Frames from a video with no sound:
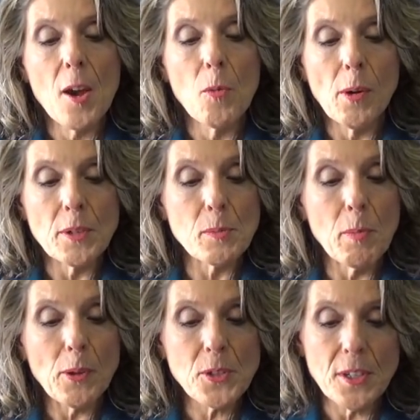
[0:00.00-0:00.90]
What was
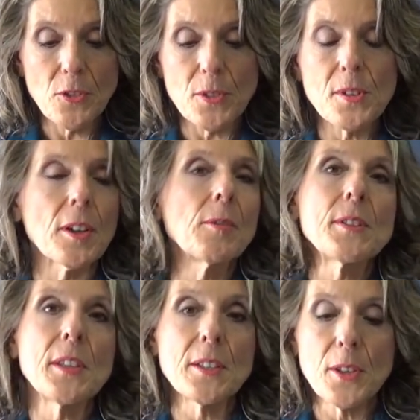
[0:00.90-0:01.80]
most interesting
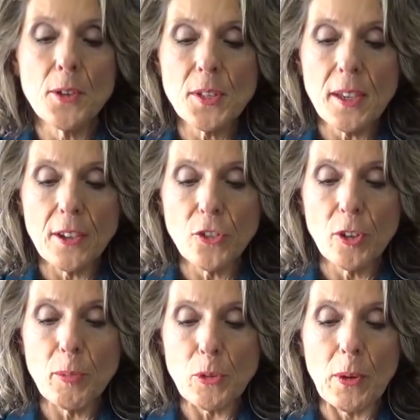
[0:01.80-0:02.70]
was the
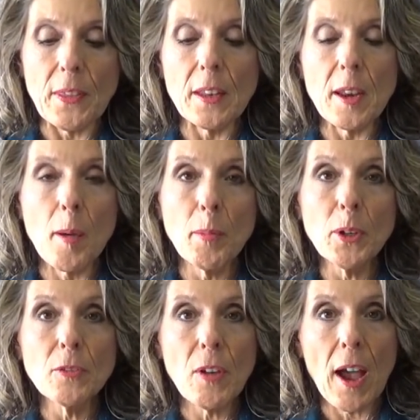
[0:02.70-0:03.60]
association between the
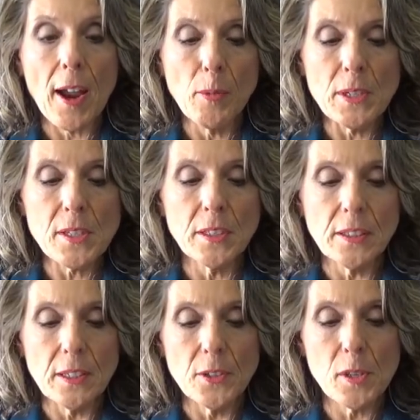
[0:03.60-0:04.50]
number of high risk
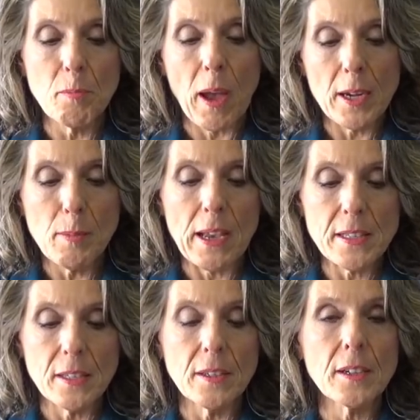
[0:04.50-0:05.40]
alleles and body
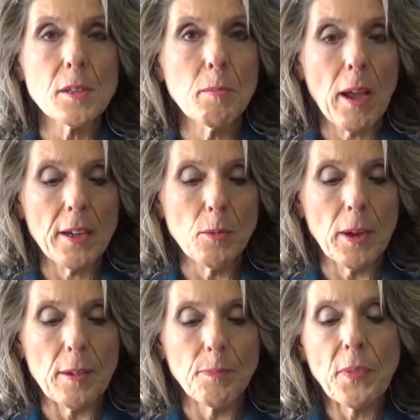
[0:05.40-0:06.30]
mass index and body
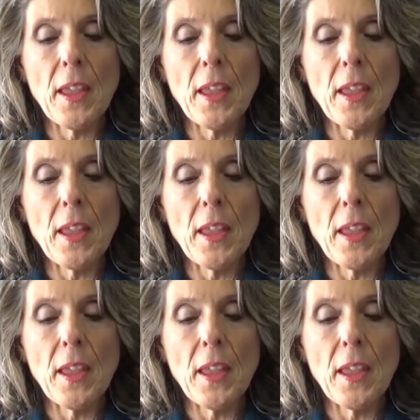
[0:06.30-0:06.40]
weight.